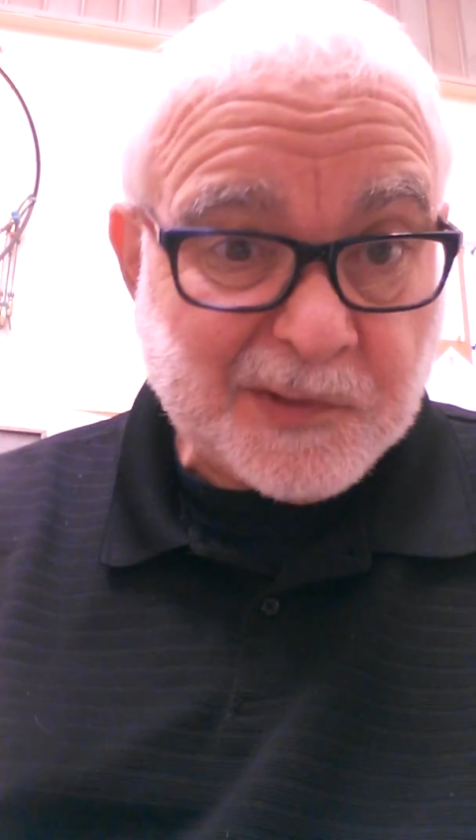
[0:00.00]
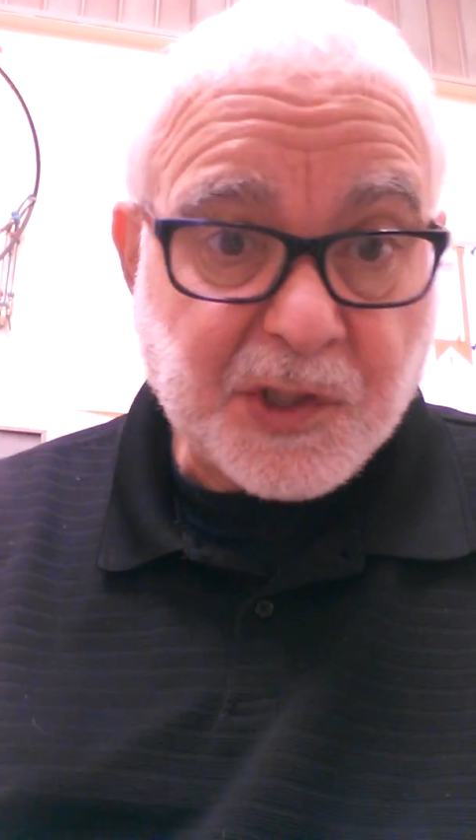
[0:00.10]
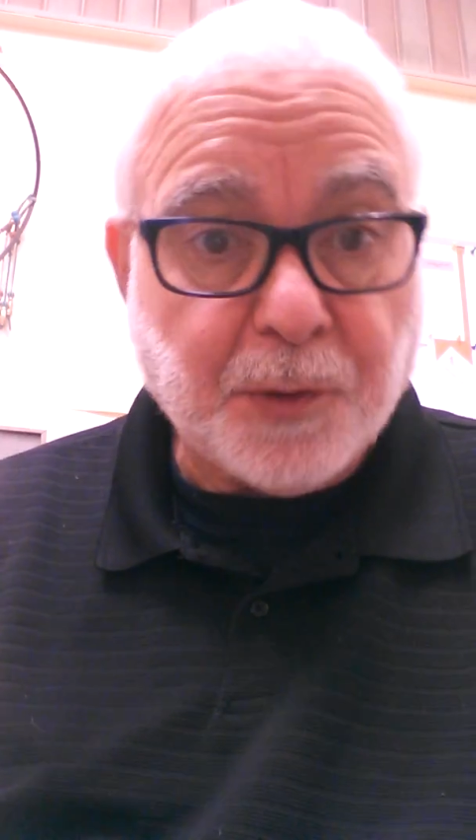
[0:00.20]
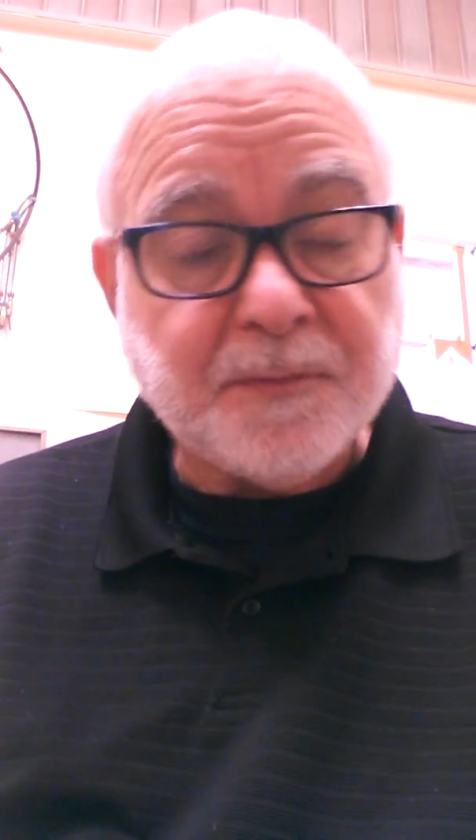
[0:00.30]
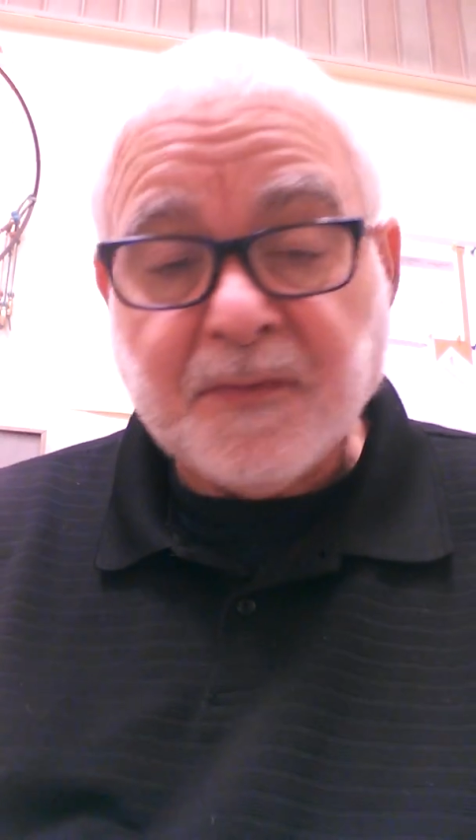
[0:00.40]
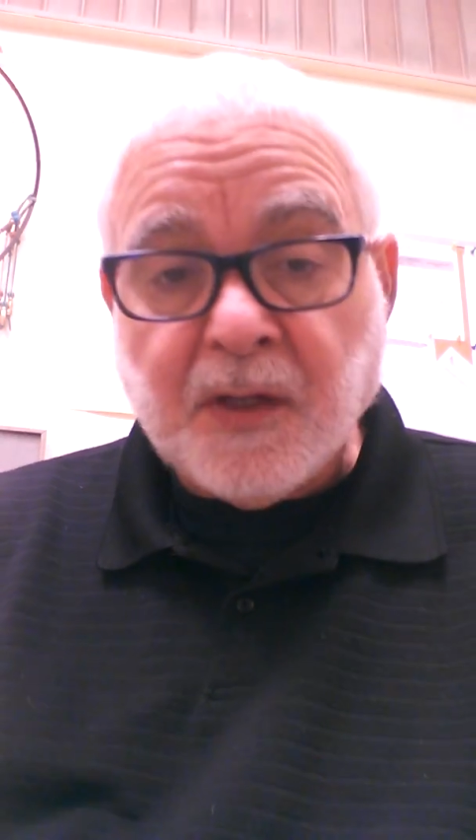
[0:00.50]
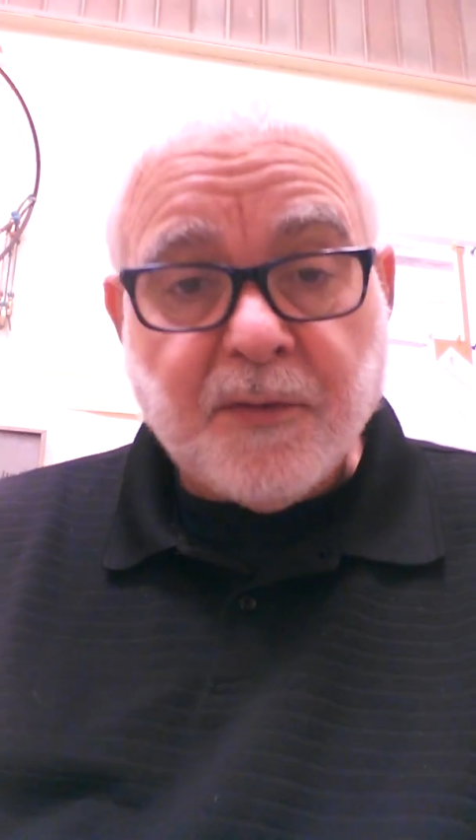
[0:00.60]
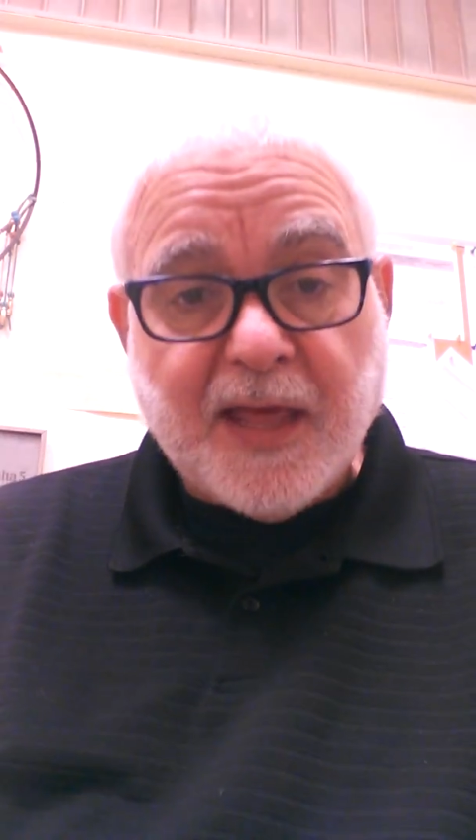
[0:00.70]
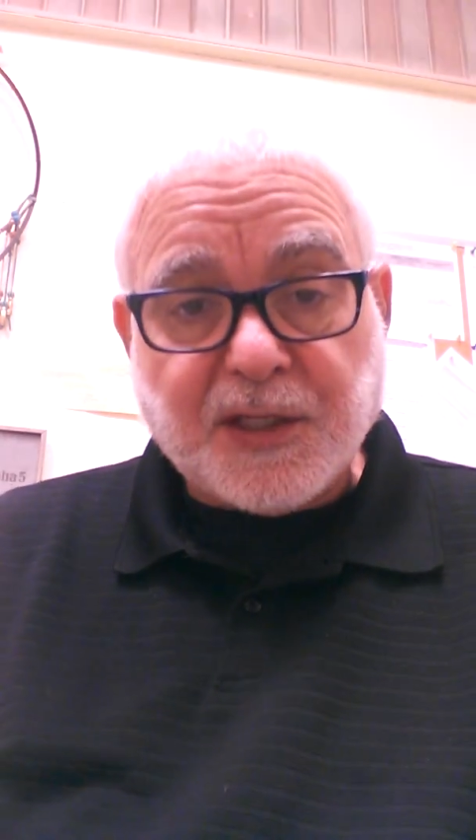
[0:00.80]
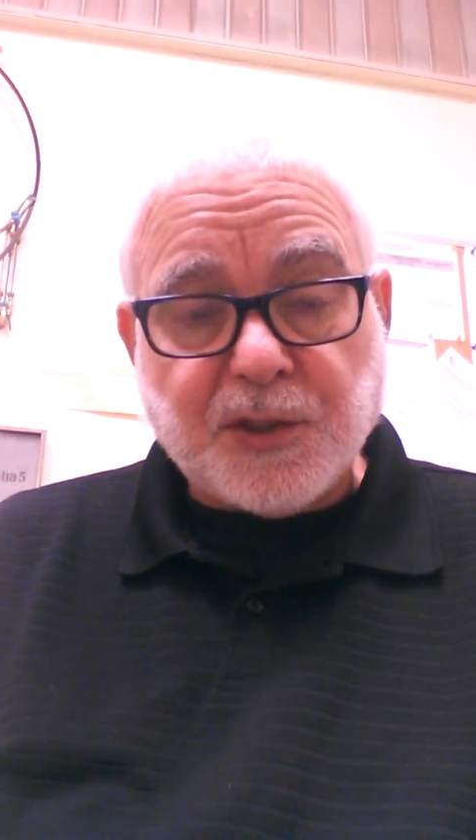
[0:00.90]
So
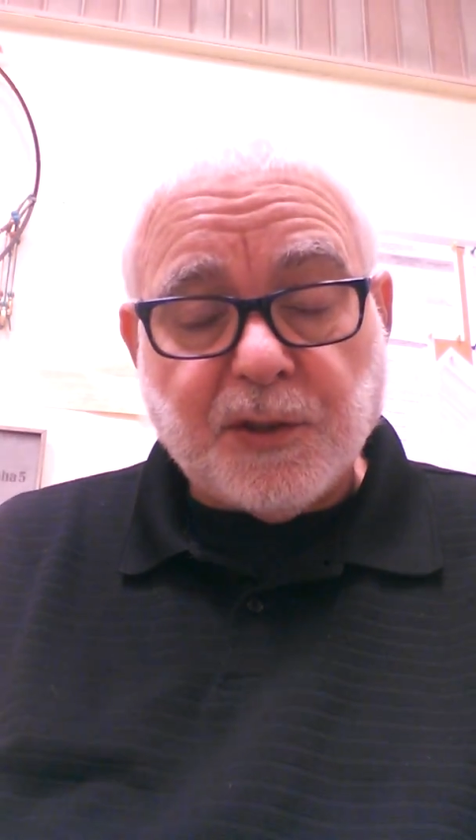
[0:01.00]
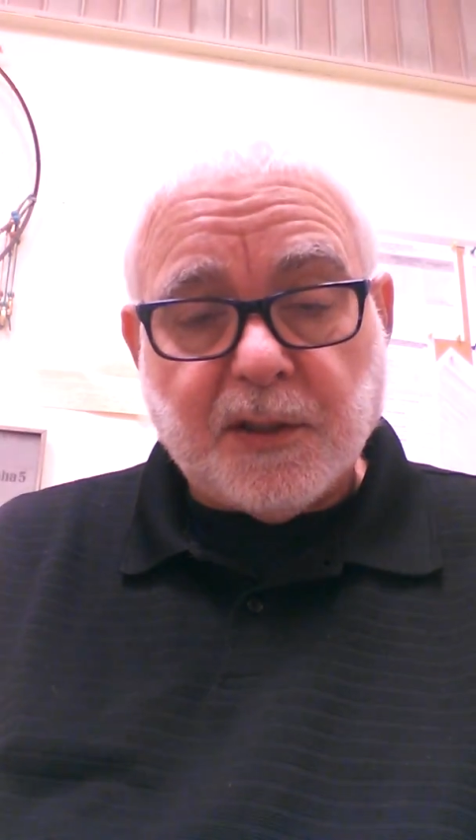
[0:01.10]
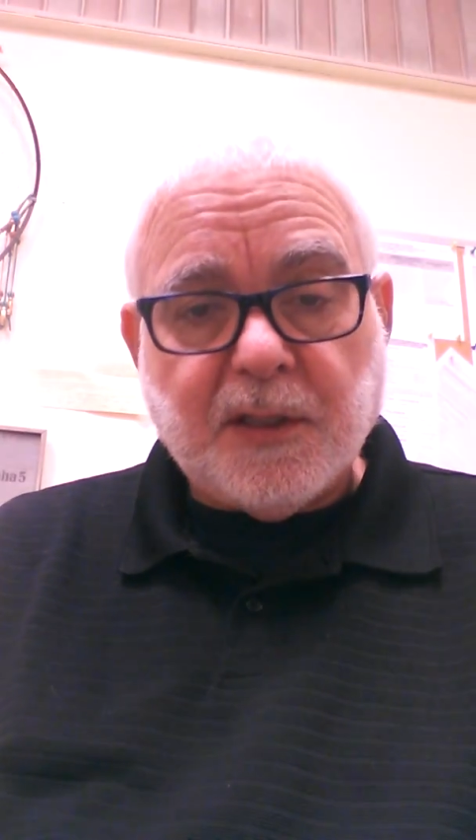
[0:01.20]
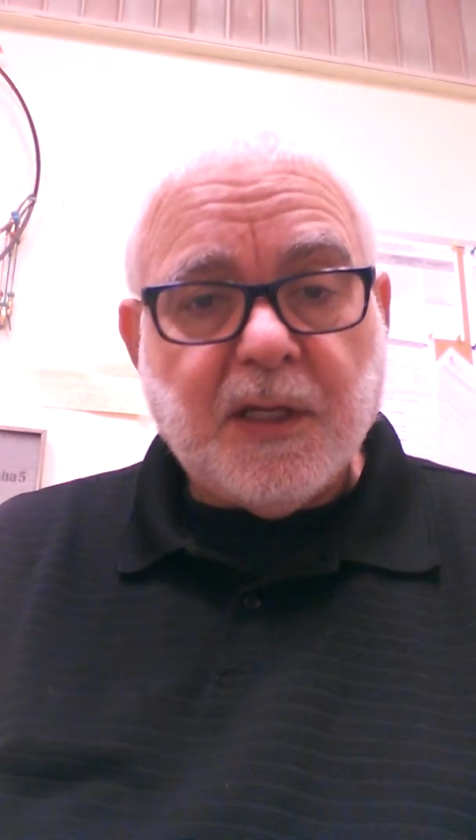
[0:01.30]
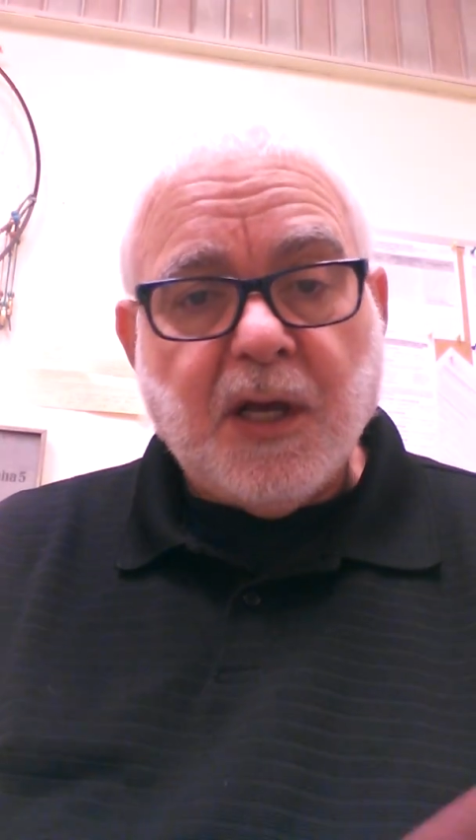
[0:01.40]
that's good.